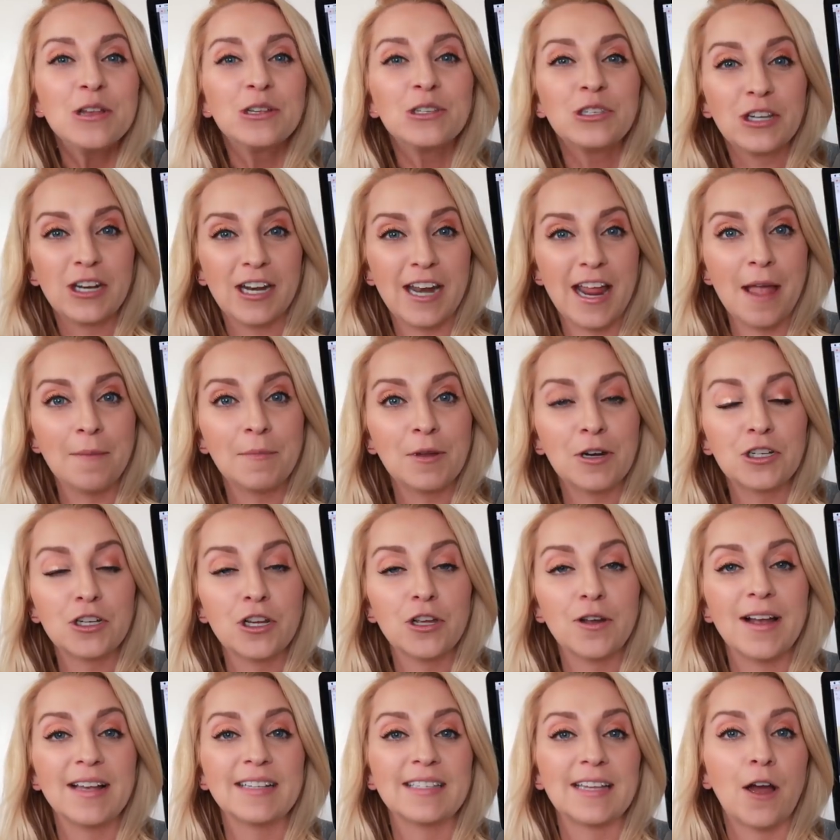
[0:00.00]
So today I'm gonna show
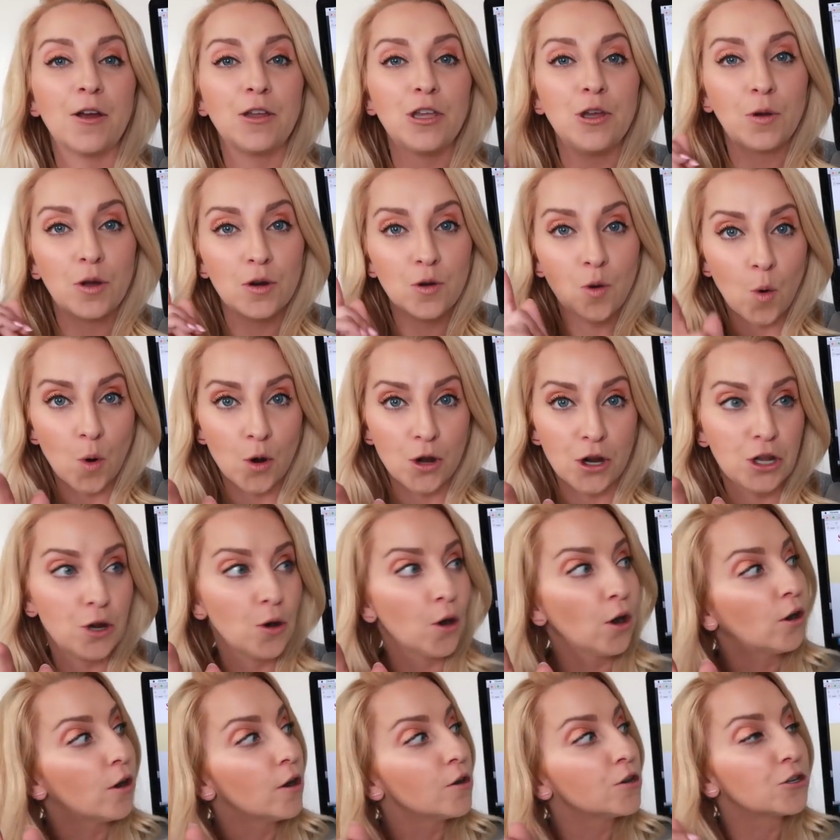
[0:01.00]
you guys how you can order
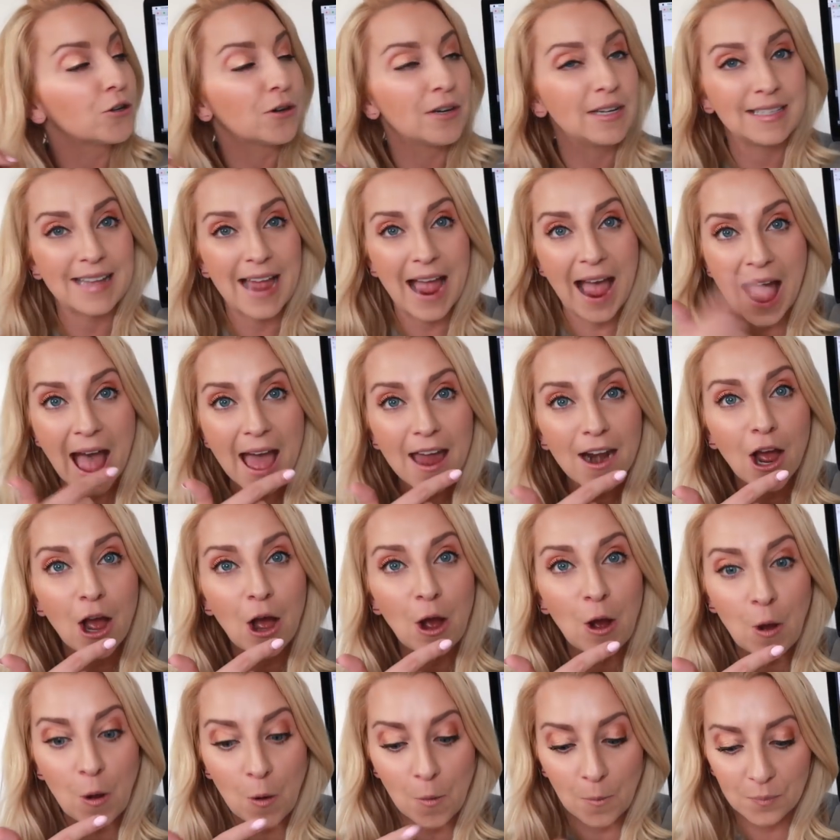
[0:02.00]
your groceries at
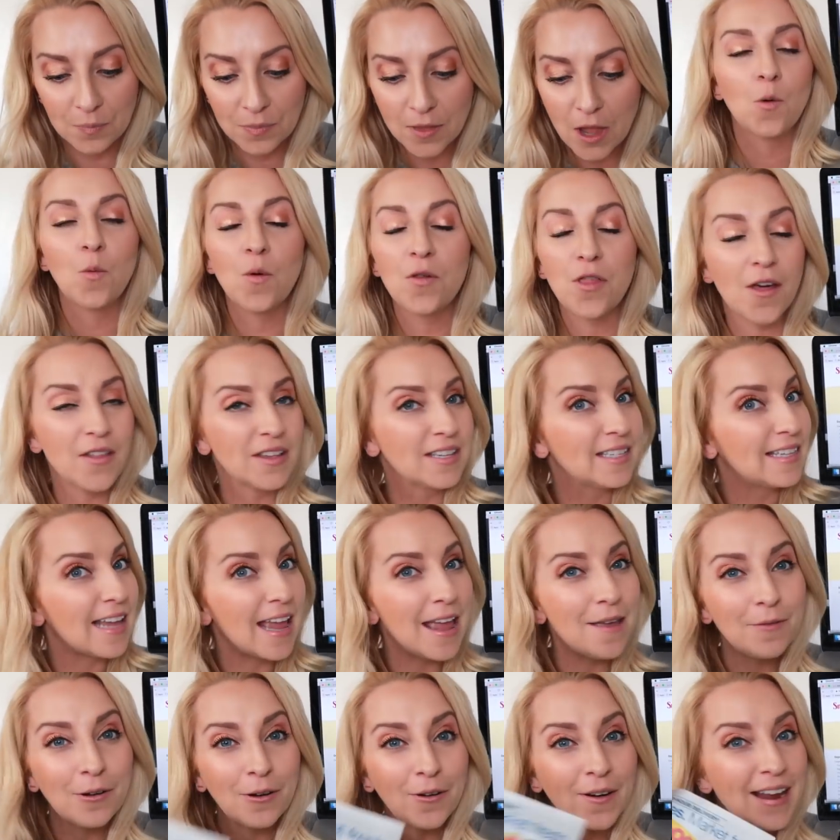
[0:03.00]
home with all the
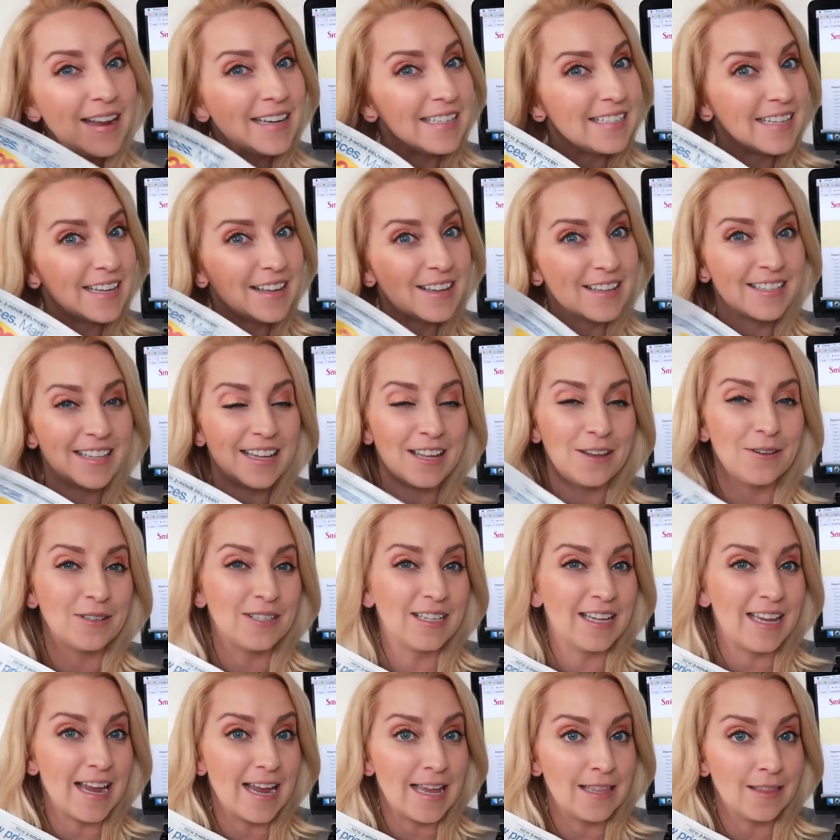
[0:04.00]
same great deals that you
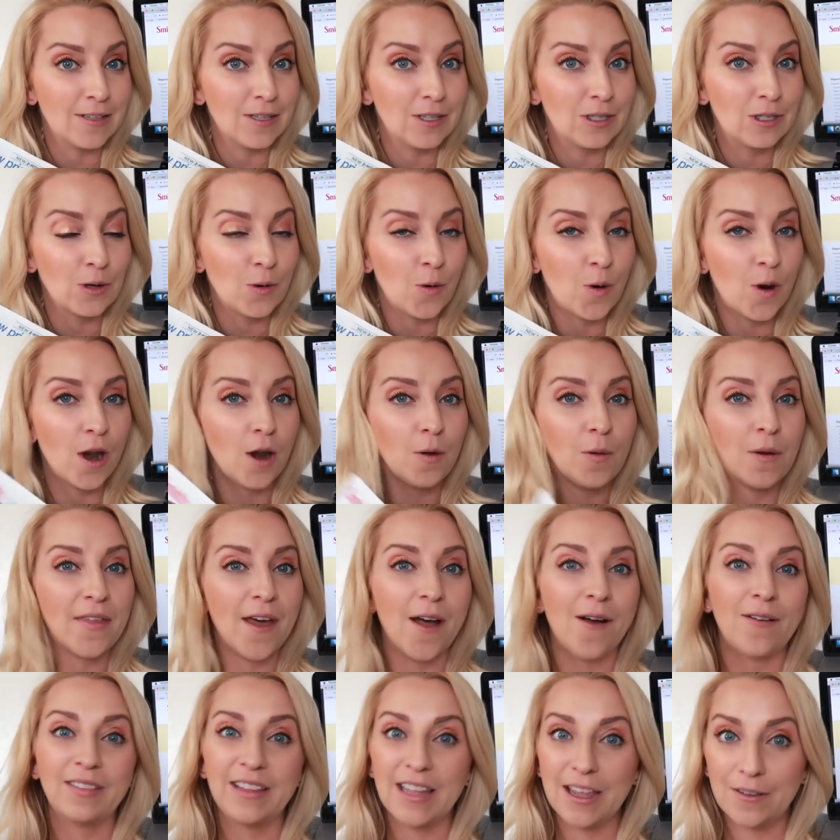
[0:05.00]
see in the store
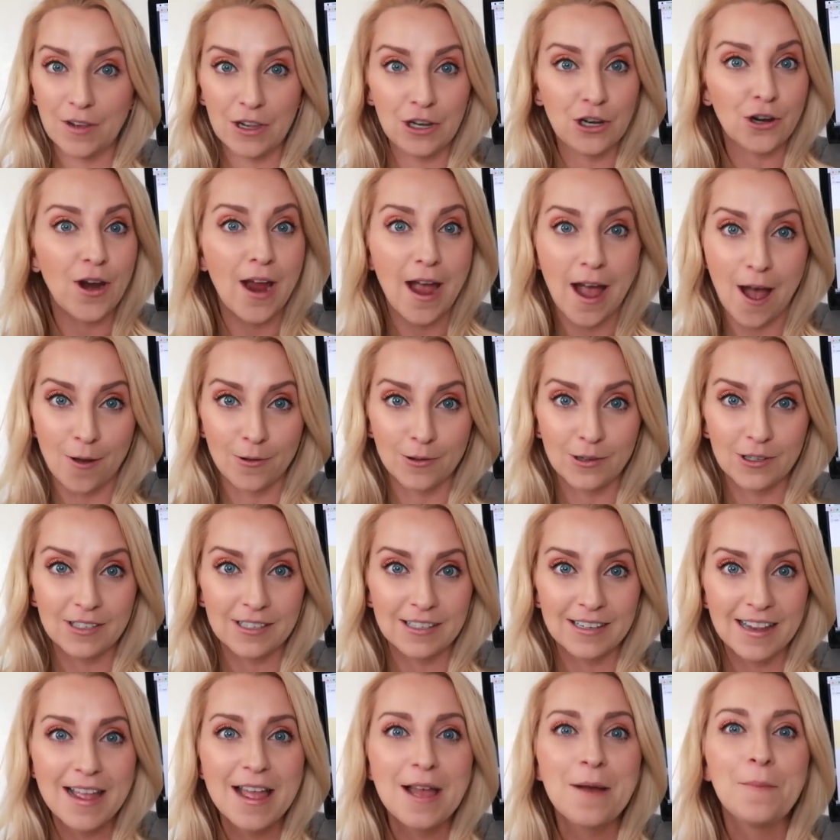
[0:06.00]
without leaving your
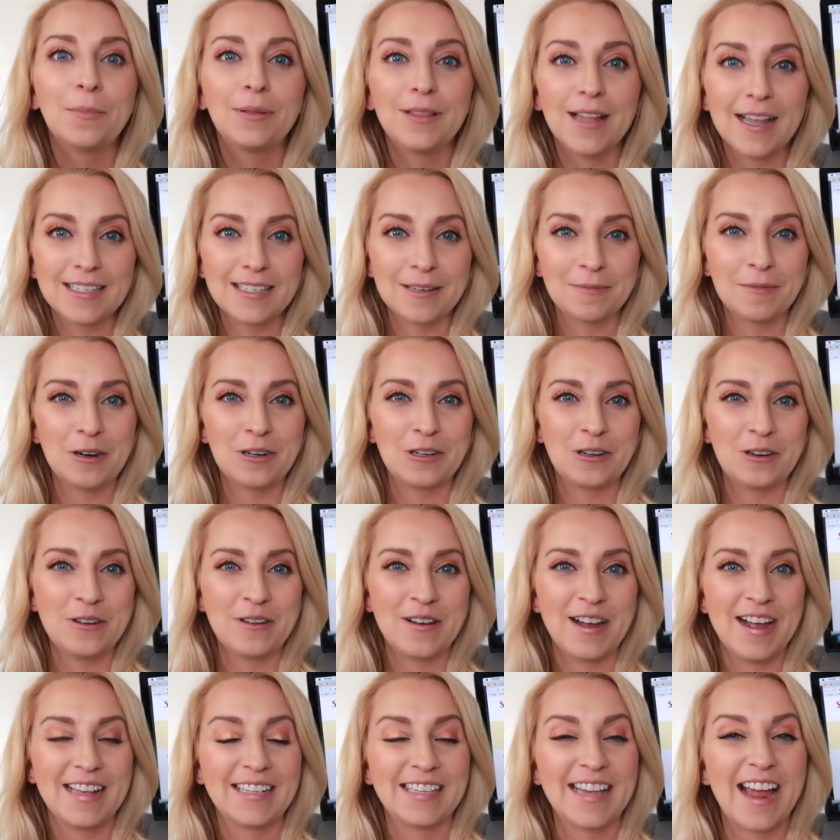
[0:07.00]
house. Plus I'm gonna show
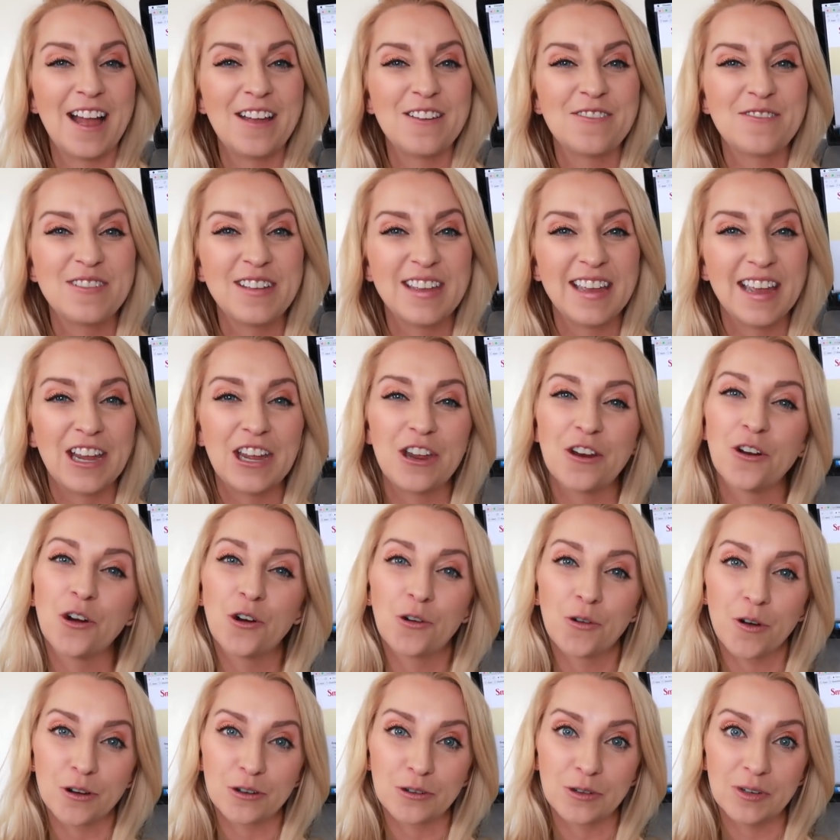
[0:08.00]
you guys how you can get your
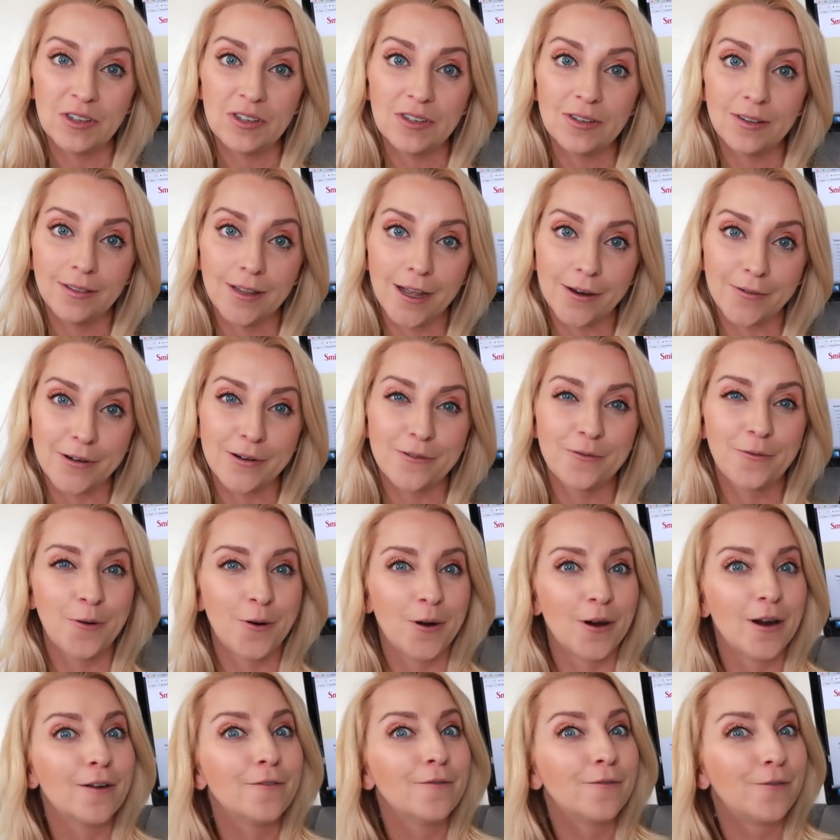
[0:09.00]
groceries delivered
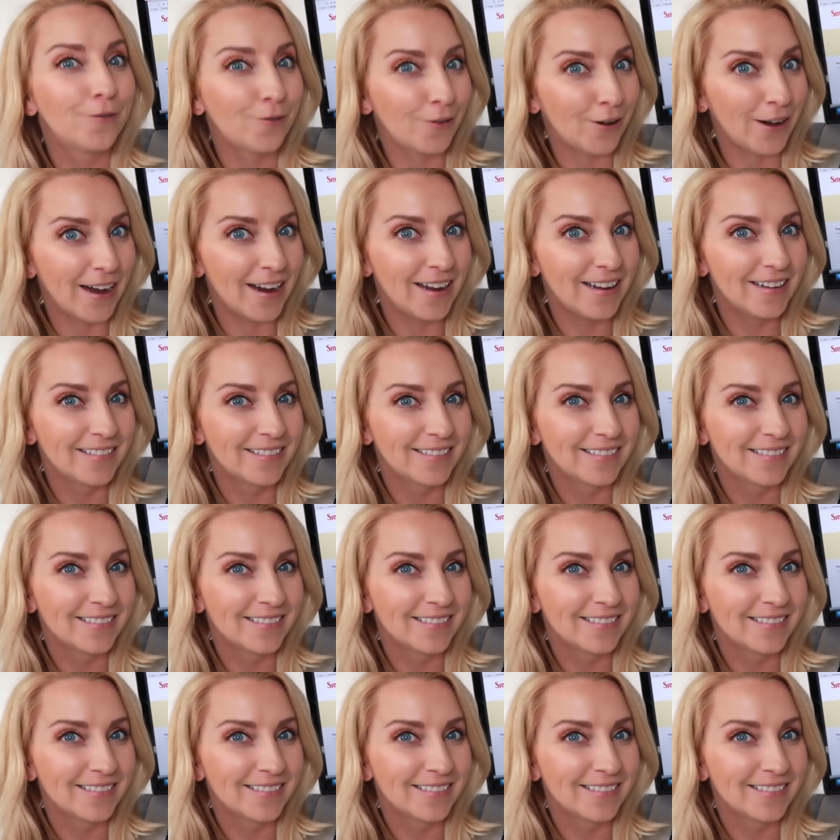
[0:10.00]
for free.